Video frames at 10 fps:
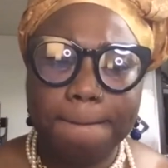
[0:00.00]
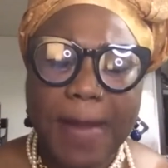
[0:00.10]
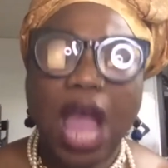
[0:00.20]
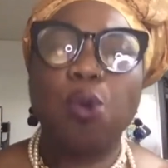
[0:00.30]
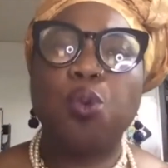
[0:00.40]

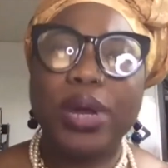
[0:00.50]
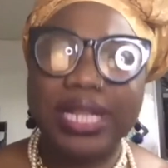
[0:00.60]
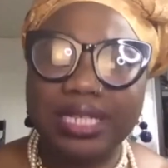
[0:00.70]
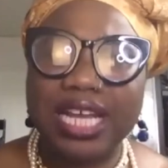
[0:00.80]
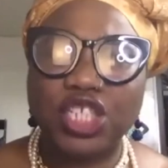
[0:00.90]
our
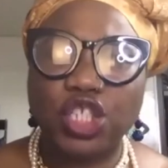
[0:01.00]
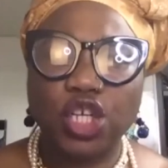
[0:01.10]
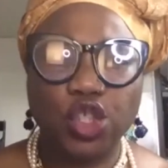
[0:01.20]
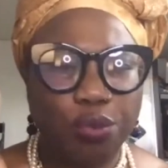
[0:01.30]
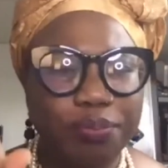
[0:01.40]
willingness
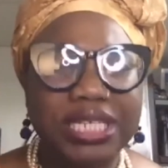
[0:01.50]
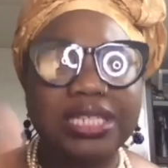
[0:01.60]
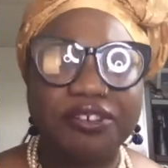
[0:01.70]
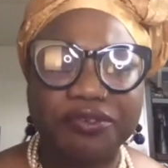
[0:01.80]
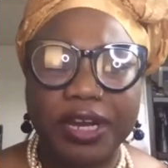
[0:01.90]
to be
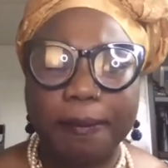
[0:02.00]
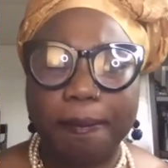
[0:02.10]
different.